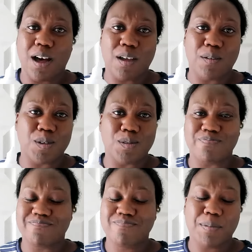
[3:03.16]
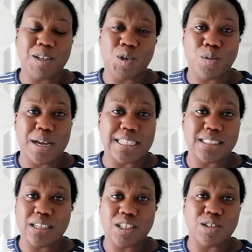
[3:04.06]
I will probably
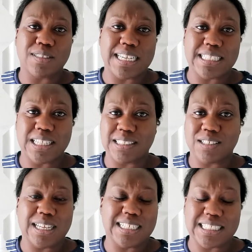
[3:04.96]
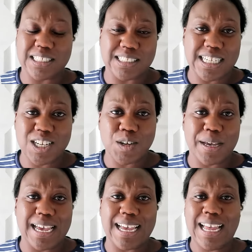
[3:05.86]
always use this until they discontinue
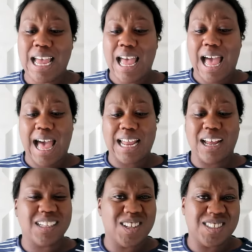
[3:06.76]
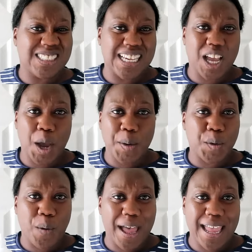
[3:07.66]
it. And I don't see it going
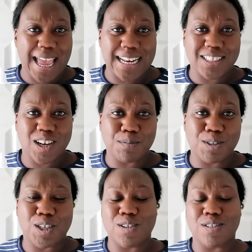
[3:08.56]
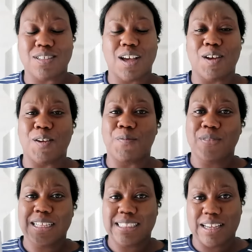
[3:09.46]
away anytime soon. So
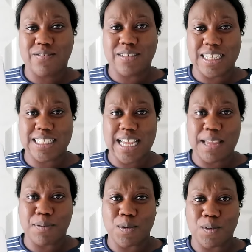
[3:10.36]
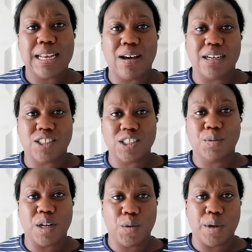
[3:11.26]
definitely a staple. Now, I
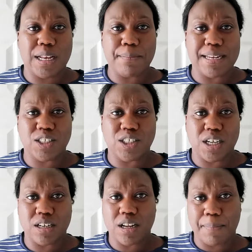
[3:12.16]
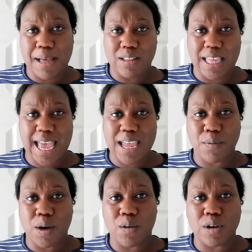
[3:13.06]
just want to quickly mention about the
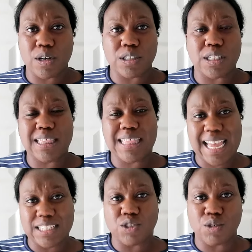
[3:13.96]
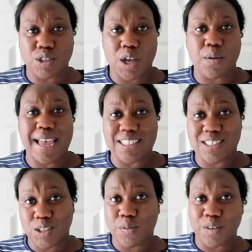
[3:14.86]
Gehwol, because that is also a
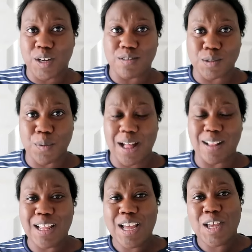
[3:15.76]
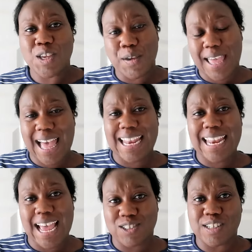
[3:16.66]
softener as well. You
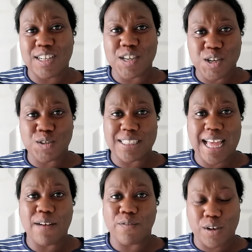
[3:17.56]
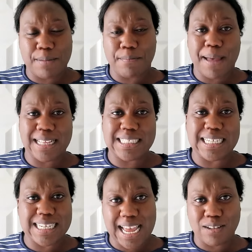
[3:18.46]
can actually use that for
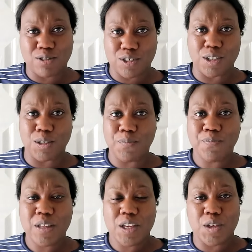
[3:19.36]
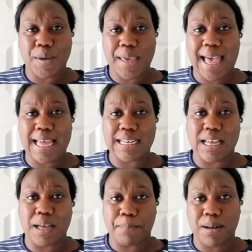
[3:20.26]
impacted nails too. You
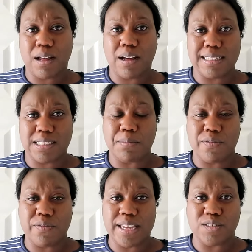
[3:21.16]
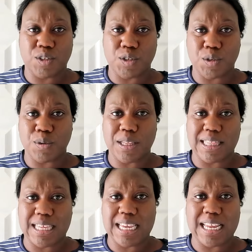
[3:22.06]
can apply some of it to
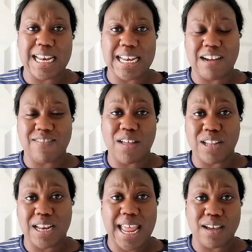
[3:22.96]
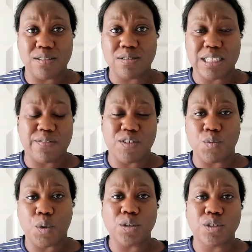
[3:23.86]
the around the nails if
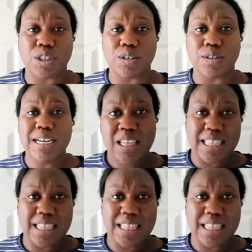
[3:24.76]
you want to.